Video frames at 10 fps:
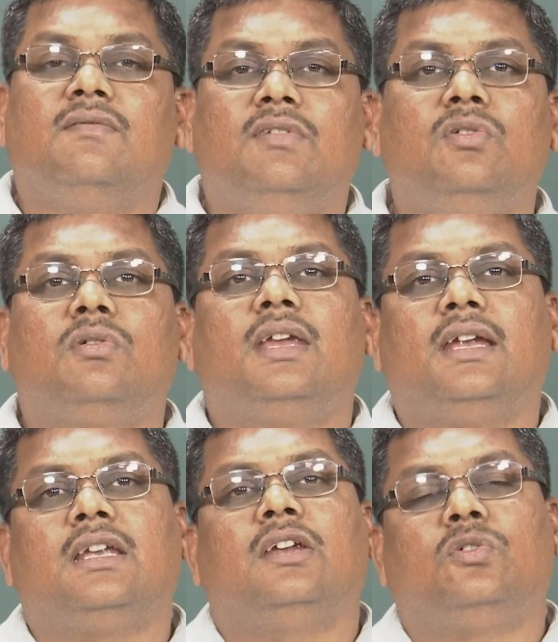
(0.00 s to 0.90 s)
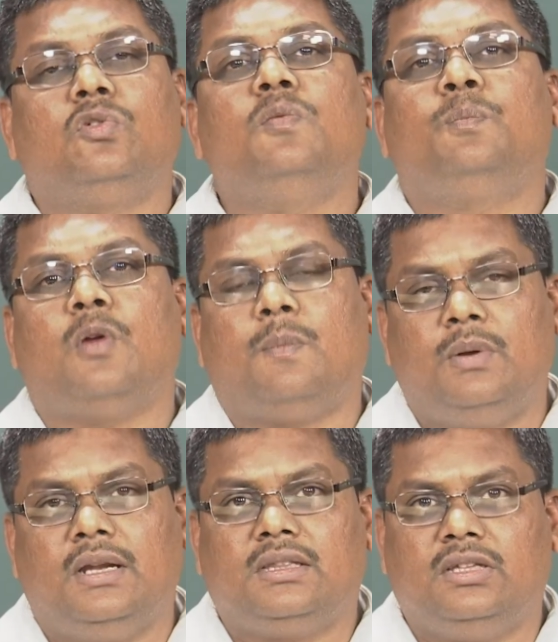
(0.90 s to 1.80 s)
we looked at two
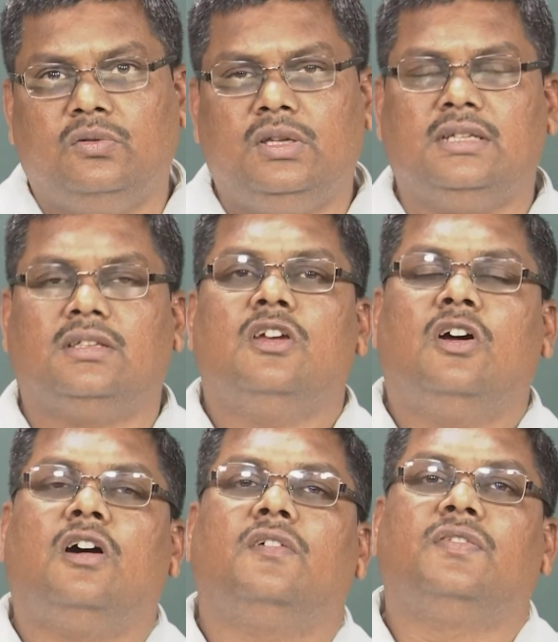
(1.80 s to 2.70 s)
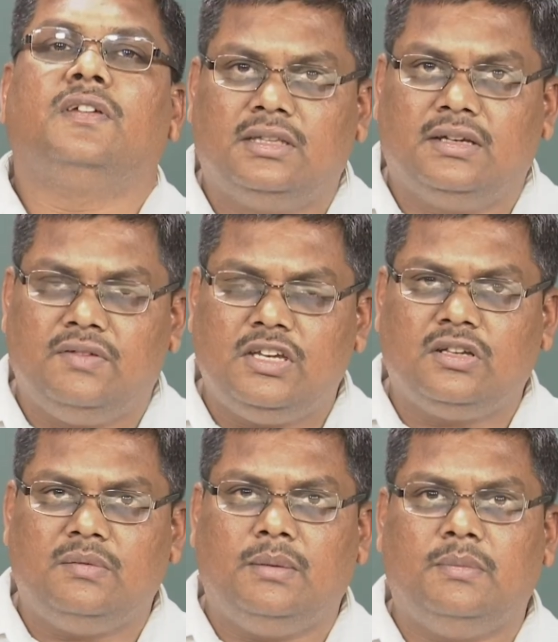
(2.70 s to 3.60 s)
popular theories of the
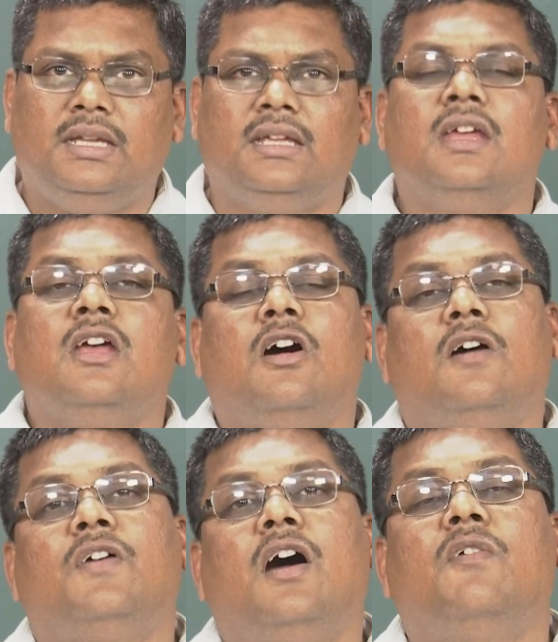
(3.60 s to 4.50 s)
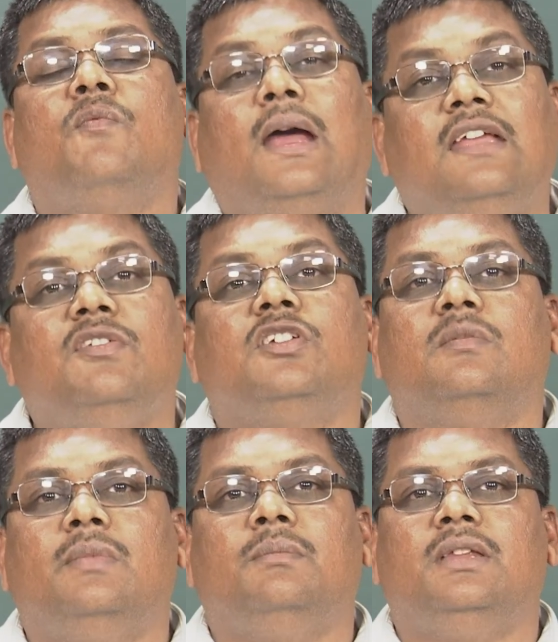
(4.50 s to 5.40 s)
visual memory, of why visual
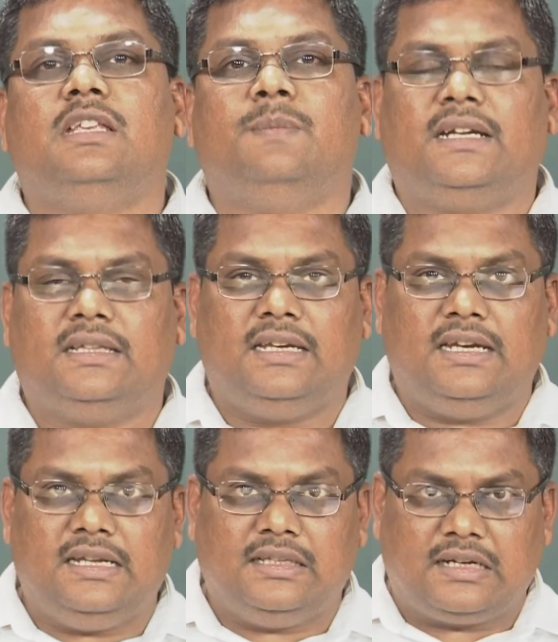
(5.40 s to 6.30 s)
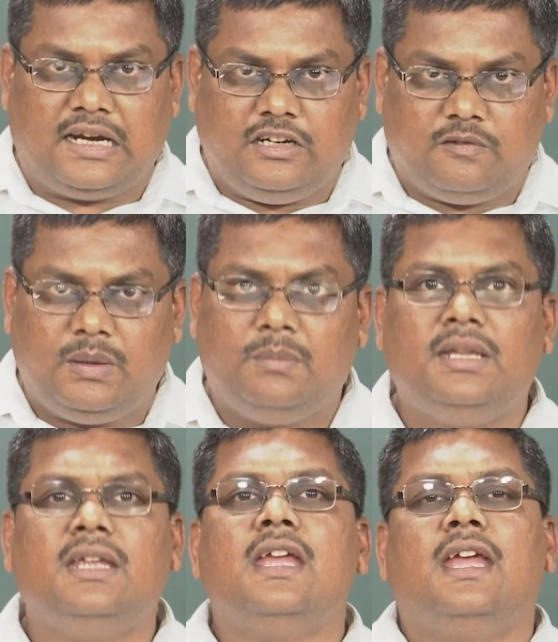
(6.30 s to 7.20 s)
memory is better than any other kind of
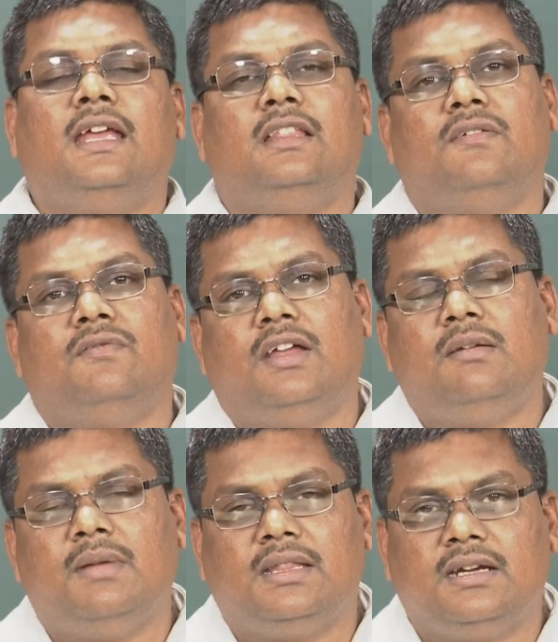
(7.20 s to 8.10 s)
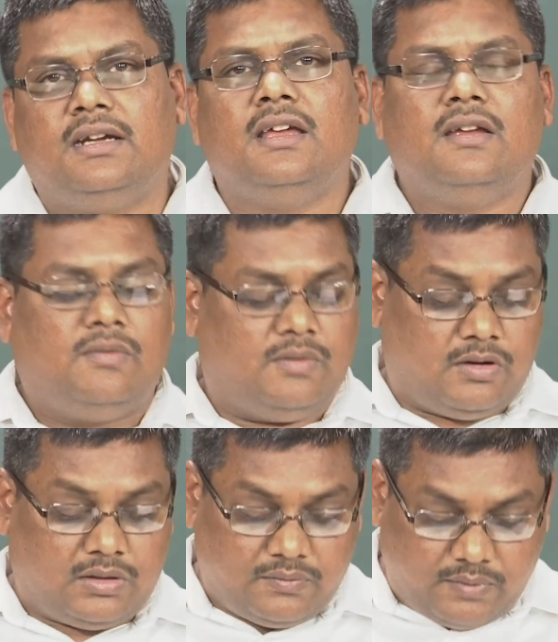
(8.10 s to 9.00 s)
memory, and the one method or
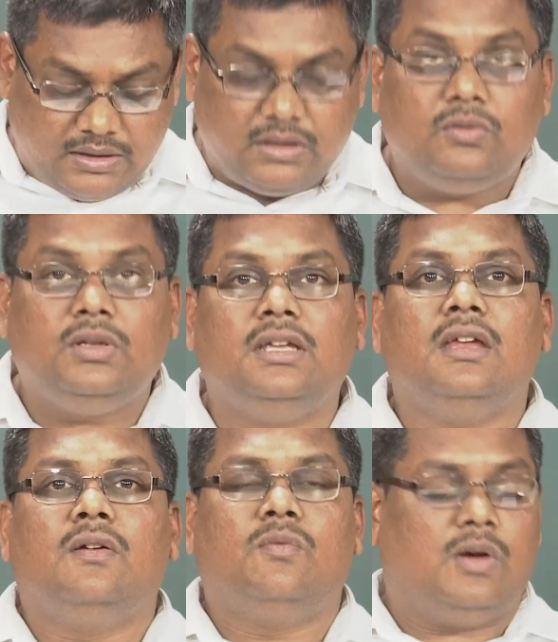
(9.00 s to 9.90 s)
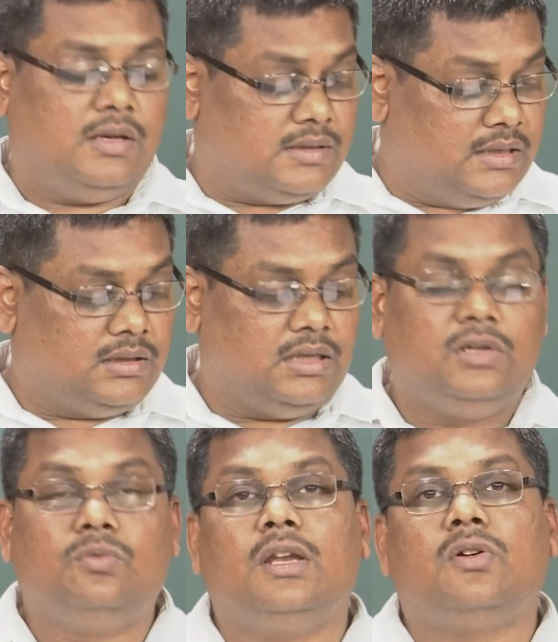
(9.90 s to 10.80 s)
the one theory was the
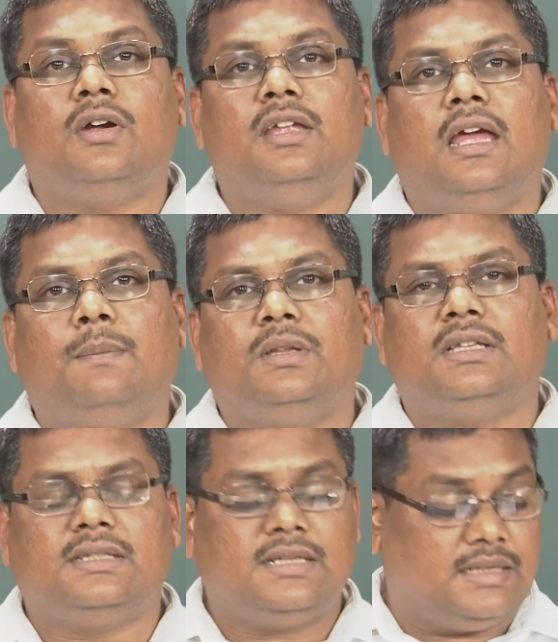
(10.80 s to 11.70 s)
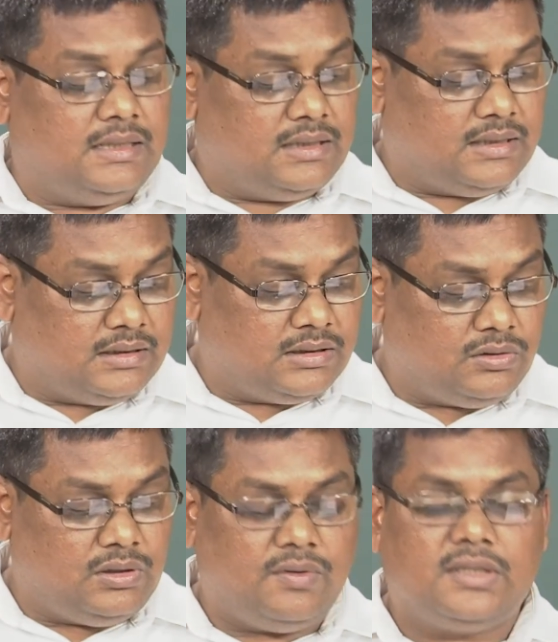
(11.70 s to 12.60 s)
dual coding hypothesis, and the other
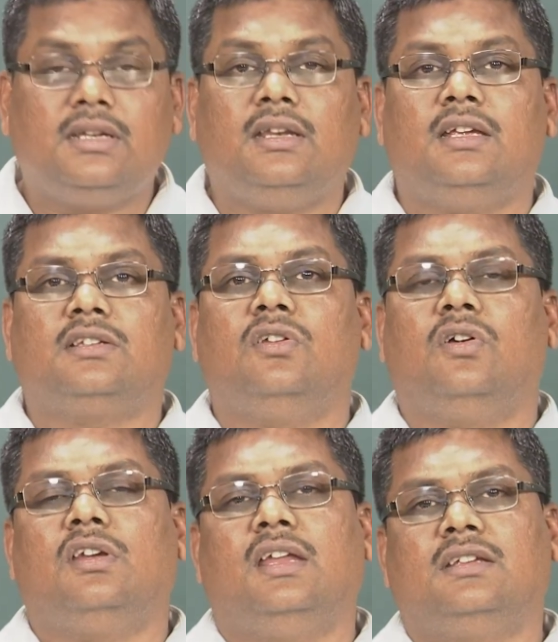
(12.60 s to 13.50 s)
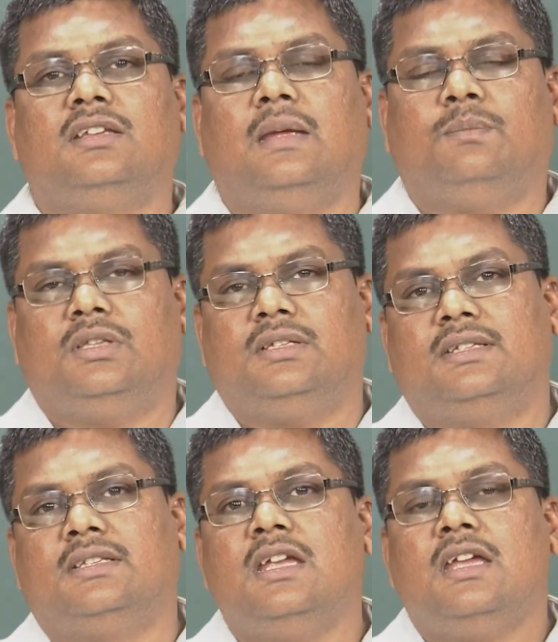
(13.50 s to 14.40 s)
theory was the relational organization hypothesis.